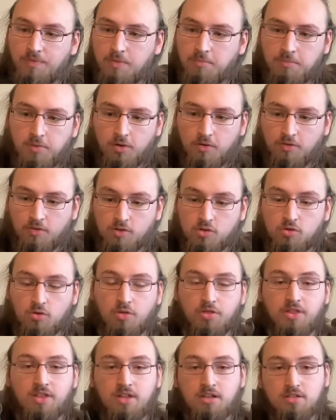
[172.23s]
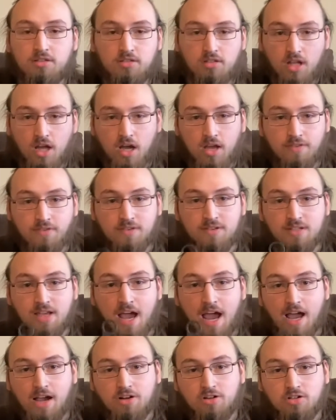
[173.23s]
beautiful. So this knife is
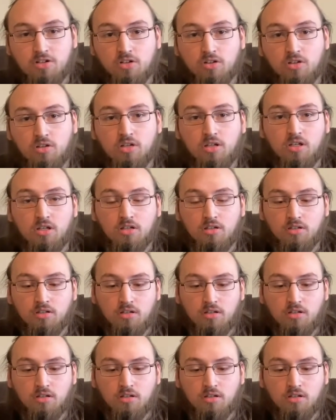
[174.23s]
actually